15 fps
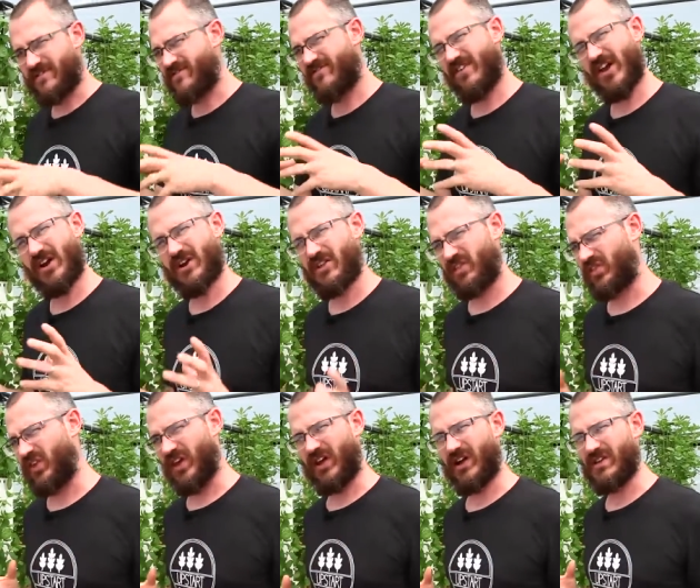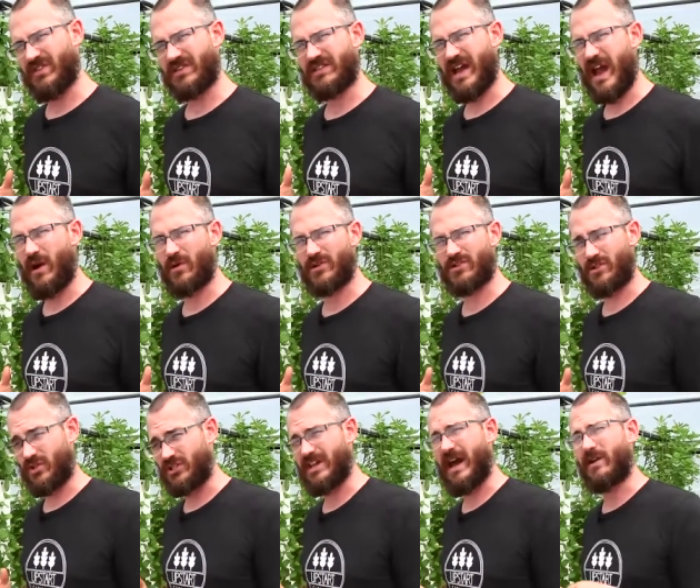in very thick on the towers,
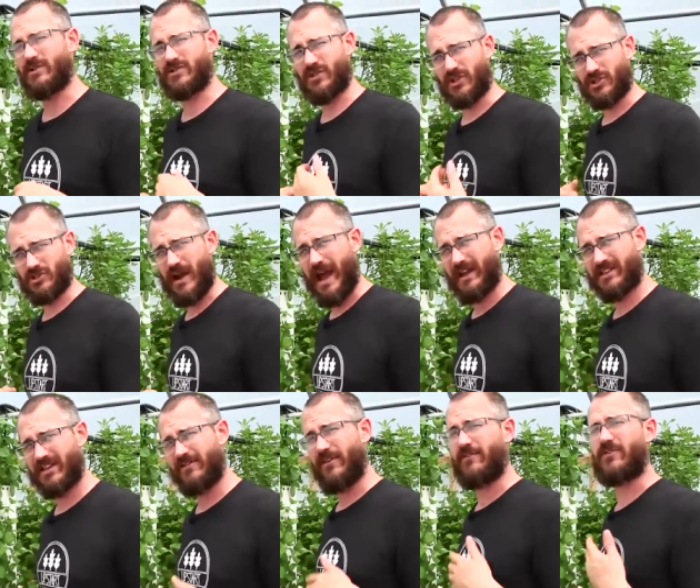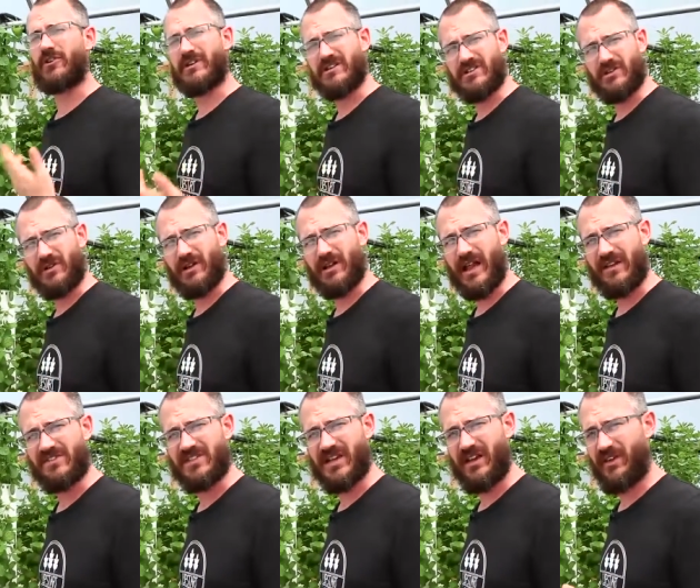so the towers are attractive if you're considering
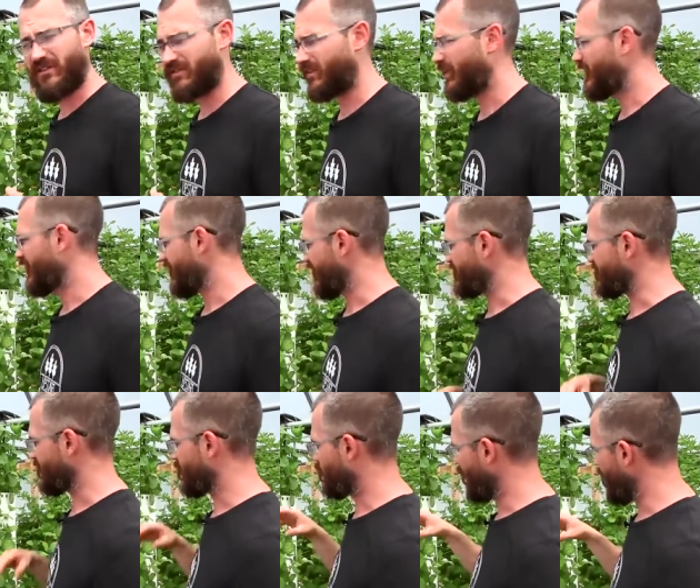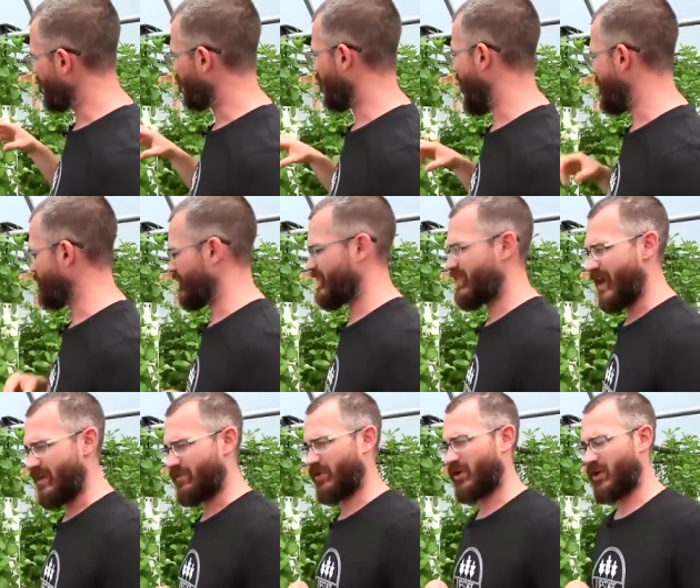live sales. It's a great crop in
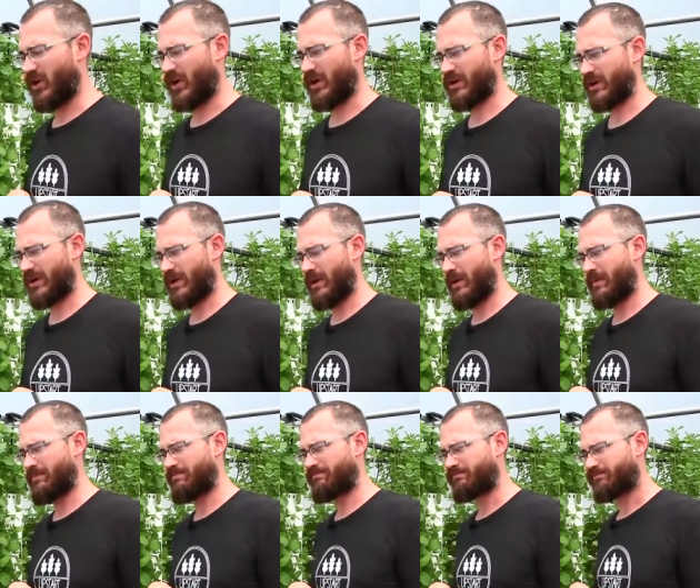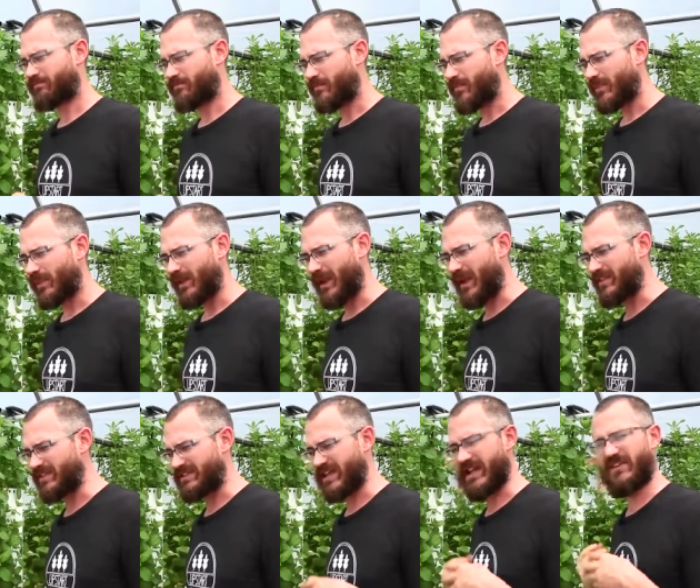that regard. Um,
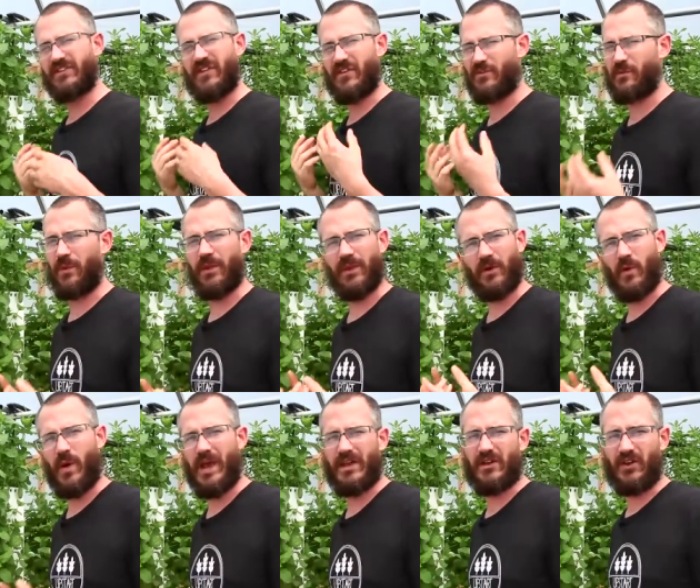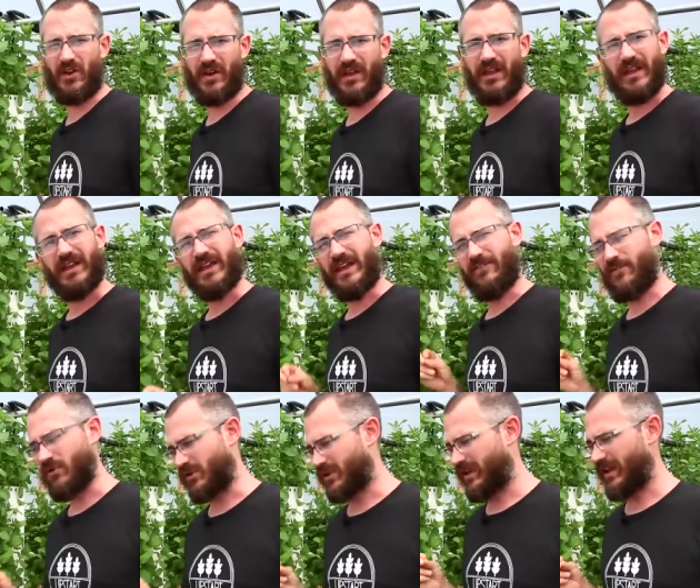and the taste is really quite good
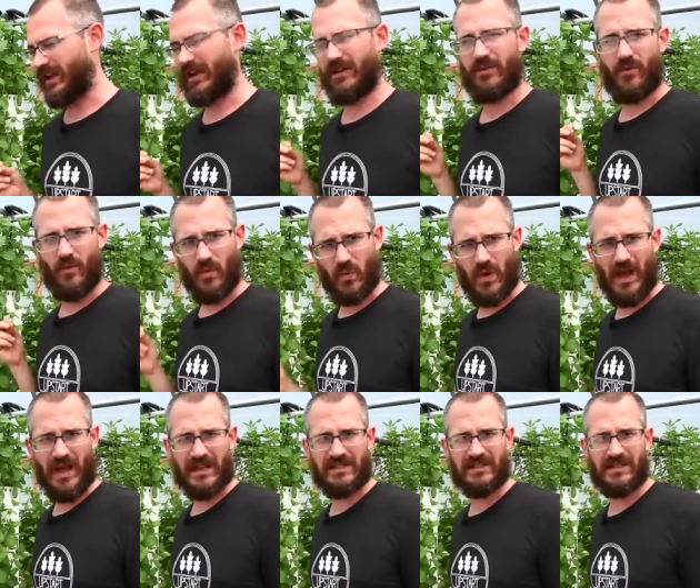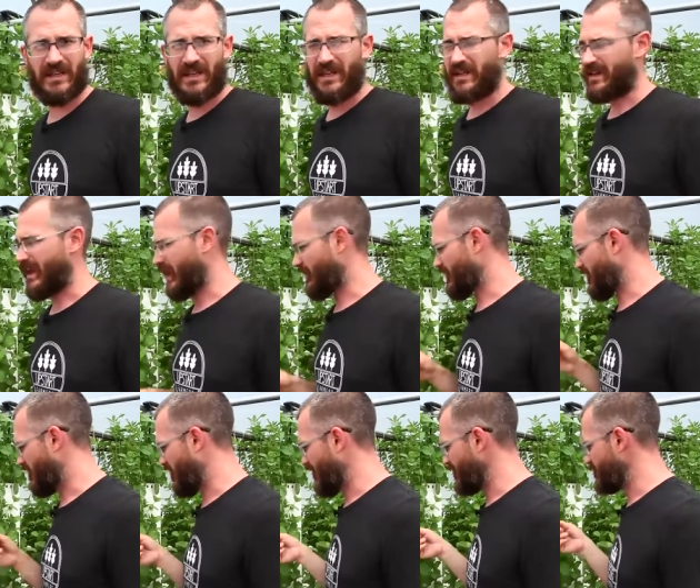if you get it right. Now
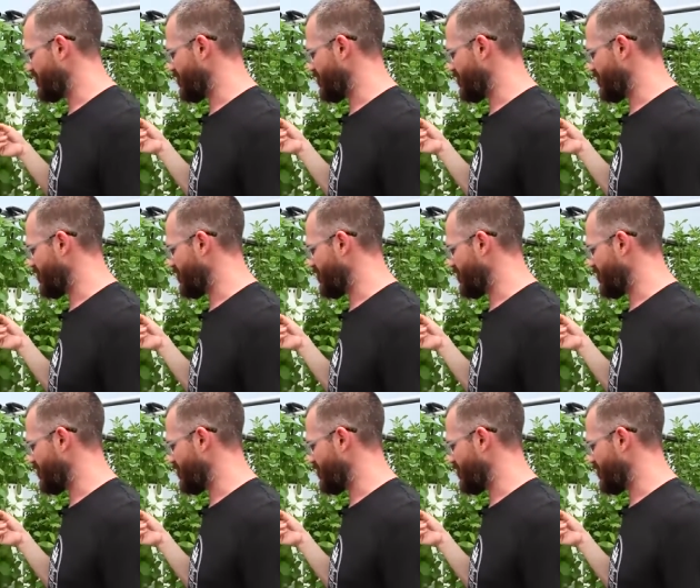the thing